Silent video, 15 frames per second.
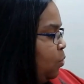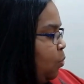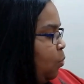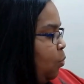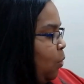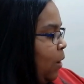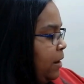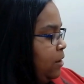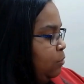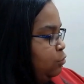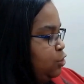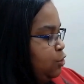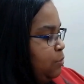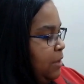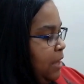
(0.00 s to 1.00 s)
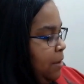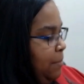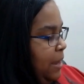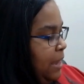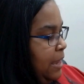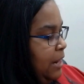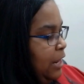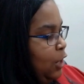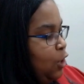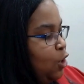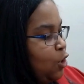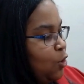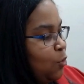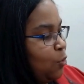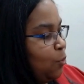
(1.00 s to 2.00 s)
"Why don't you come in and
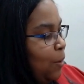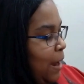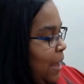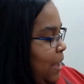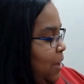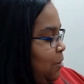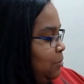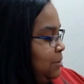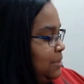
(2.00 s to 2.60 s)
look around?"